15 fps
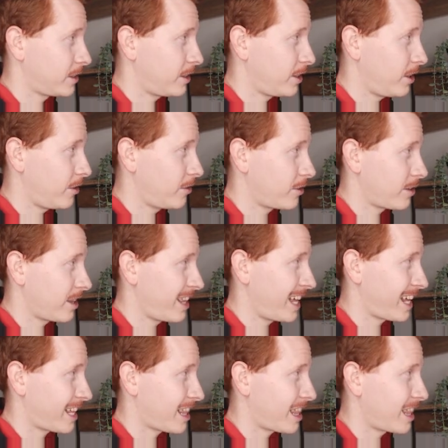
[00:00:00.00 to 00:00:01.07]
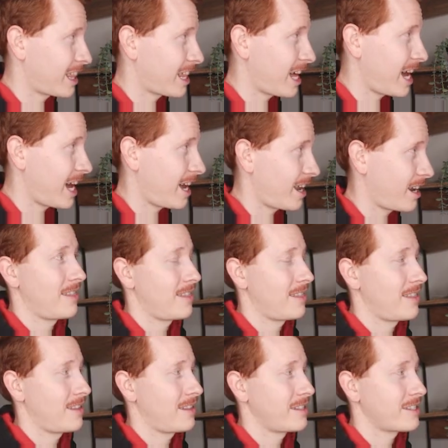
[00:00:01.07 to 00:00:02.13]
curves like that.
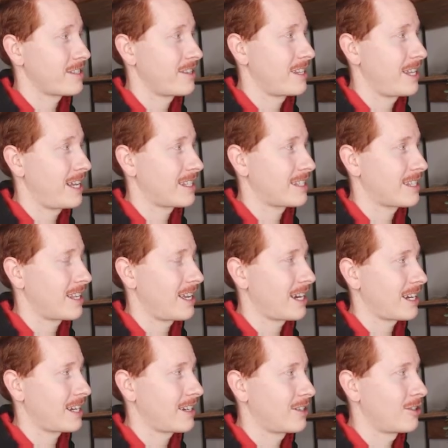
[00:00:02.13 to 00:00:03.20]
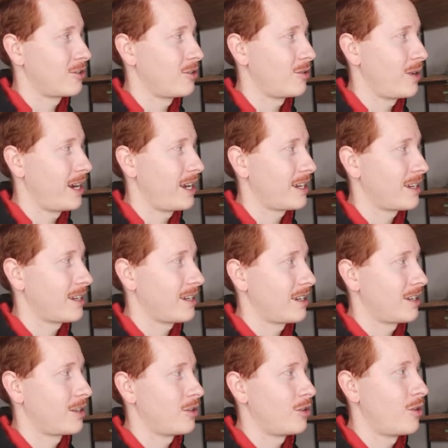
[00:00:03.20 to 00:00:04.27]
So that's like Norway,
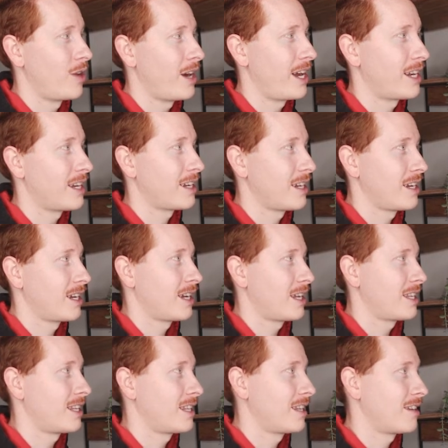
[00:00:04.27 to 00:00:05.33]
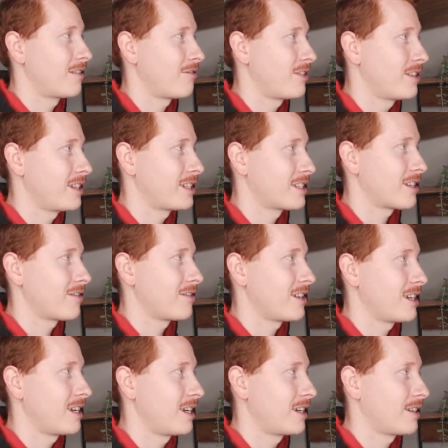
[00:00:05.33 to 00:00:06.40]
and then Finland's over
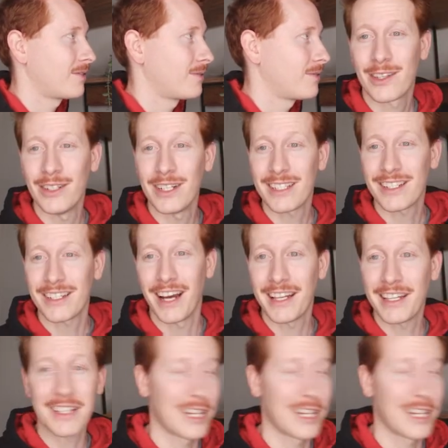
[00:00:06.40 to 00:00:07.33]
here. So I think